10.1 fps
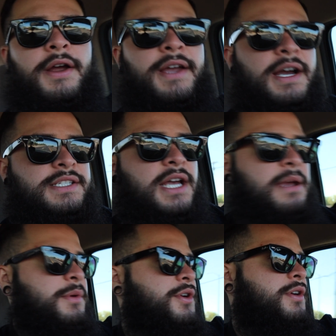right, guys, I
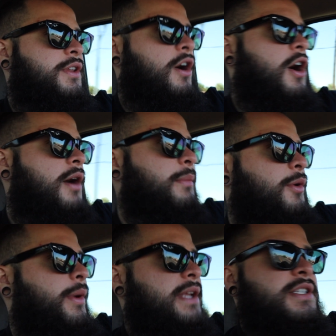am currently on my
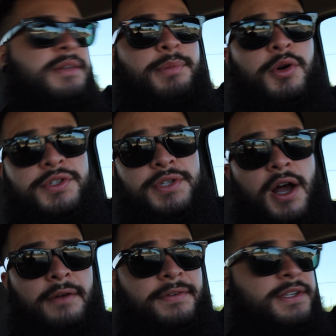way to the post
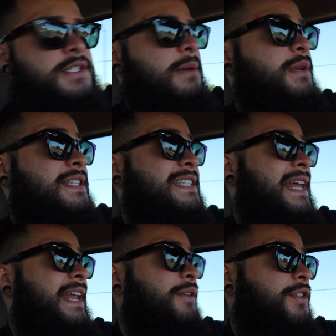office. I'm gonna
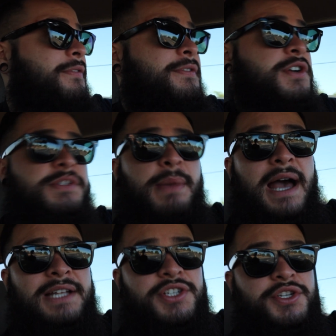send out the first
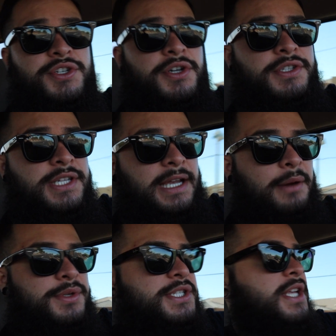batch of shirts, like I
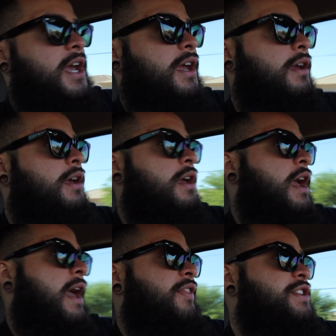was saying.
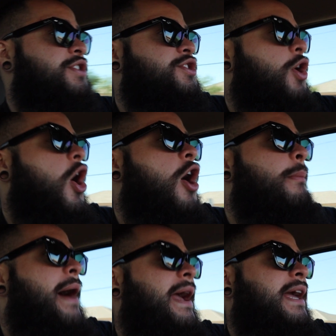And these are to all
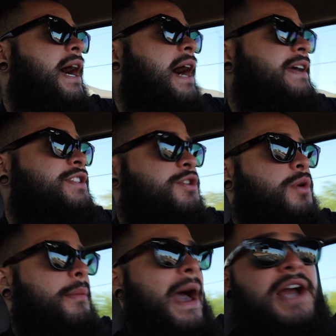my guys who
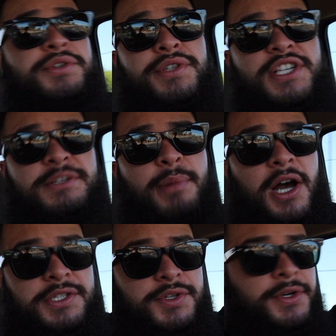I'm actually
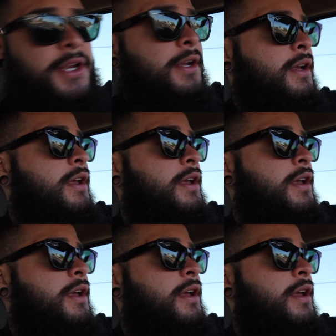sponsoring.